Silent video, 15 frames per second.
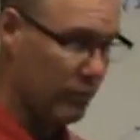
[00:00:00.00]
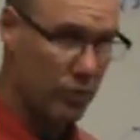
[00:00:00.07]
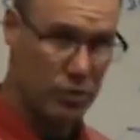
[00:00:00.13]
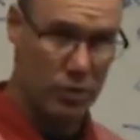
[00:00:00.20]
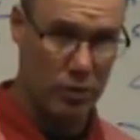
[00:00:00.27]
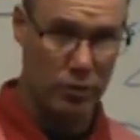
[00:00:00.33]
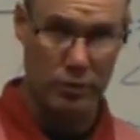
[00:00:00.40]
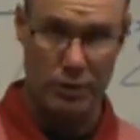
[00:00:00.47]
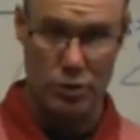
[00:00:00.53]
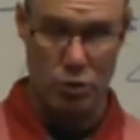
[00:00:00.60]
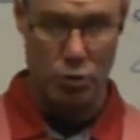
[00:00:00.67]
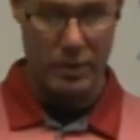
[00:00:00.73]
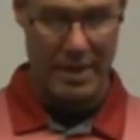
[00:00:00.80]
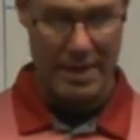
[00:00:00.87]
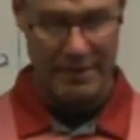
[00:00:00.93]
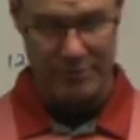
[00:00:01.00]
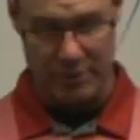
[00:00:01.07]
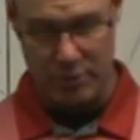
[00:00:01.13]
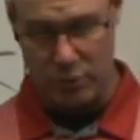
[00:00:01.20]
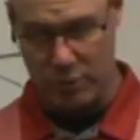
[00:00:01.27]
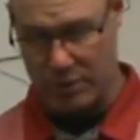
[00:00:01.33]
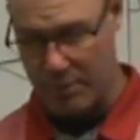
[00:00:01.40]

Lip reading: Those are the only 2 we have to do at the